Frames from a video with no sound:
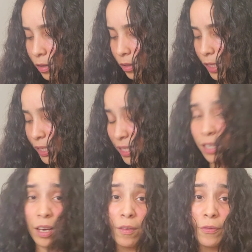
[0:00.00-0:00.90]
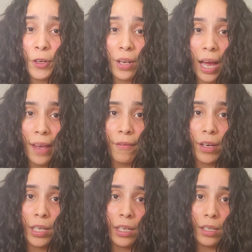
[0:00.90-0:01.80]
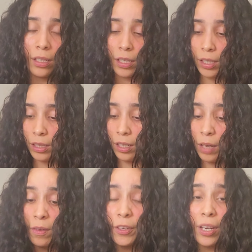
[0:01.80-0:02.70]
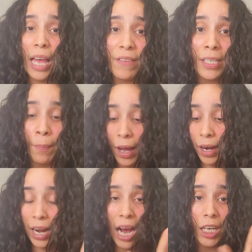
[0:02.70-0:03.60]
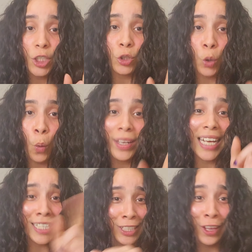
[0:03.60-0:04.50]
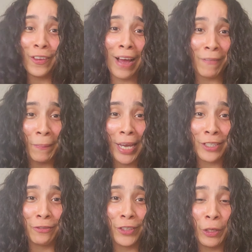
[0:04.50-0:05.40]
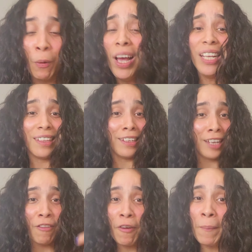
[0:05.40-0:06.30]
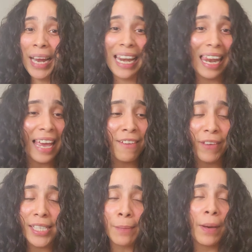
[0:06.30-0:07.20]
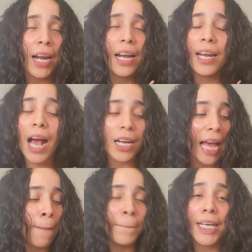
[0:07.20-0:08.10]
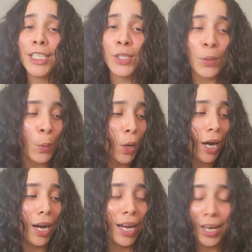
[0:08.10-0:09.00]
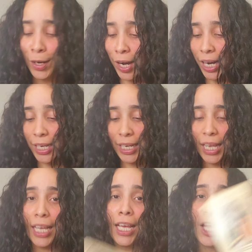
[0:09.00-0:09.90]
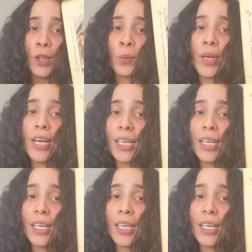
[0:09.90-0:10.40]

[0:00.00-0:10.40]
This is the love of your life, honey. The love of your life is about a knock on your door. That's another affirmation for you. The love of my life is about a knock at my door. Three of